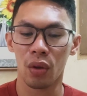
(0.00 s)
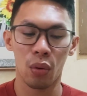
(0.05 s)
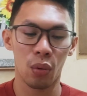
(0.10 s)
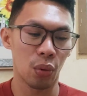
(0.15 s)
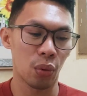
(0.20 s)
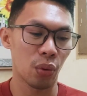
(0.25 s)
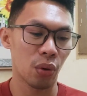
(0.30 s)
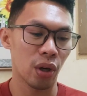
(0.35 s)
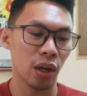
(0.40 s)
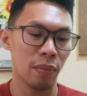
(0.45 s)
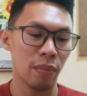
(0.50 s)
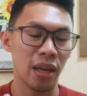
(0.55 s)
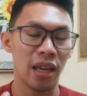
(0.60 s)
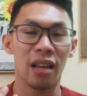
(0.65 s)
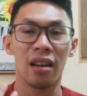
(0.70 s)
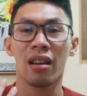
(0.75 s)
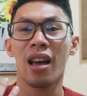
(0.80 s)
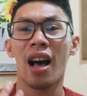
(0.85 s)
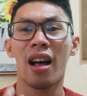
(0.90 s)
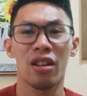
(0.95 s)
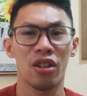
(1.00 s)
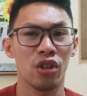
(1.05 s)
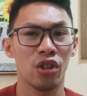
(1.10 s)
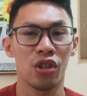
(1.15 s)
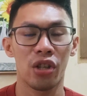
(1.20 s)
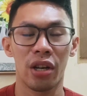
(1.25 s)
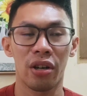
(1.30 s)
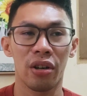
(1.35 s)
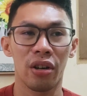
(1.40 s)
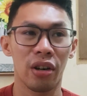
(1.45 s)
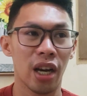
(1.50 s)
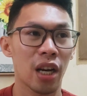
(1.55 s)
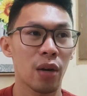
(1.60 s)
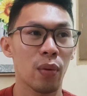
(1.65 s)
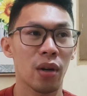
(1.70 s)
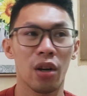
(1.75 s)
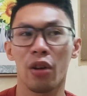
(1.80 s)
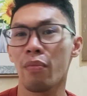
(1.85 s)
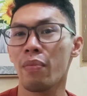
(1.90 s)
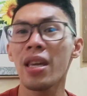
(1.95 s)
or being in a college
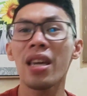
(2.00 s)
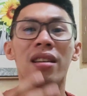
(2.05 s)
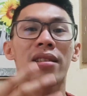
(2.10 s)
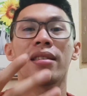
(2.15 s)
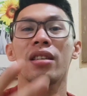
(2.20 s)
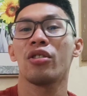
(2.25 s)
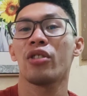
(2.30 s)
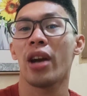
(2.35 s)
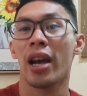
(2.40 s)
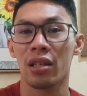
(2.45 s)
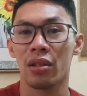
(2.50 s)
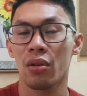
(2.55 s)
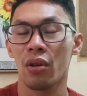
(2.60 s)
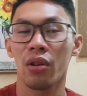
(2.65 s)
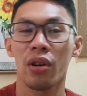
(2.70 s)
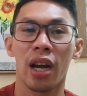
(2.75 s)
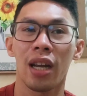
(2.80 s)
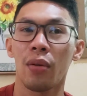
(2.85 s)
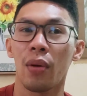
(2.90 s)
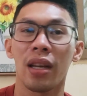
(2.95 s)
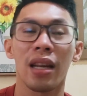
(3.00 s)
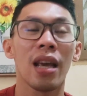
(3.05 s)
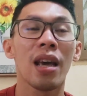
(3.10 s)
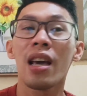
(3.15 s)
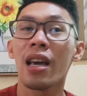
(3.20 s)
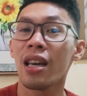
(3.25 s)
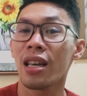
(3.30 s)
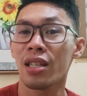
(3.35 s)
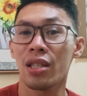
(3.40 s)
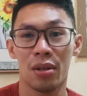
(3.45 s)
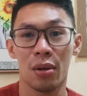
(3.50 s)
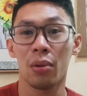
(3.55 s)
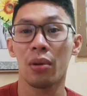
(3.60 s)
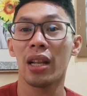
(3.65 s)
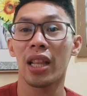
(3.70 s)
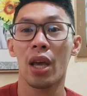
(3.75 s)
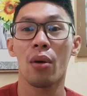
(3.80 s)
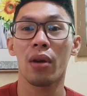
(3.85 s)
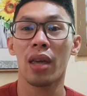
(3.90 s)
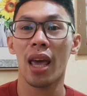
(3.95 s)
undergraduate or being a senior high school graduate is
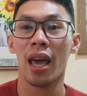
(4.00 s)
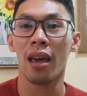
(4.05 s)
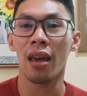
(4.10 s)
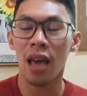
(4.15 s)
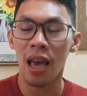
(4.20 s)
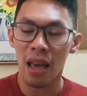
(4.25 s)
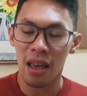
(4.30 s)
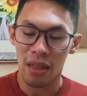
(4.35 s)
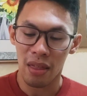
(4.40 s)
totally okay.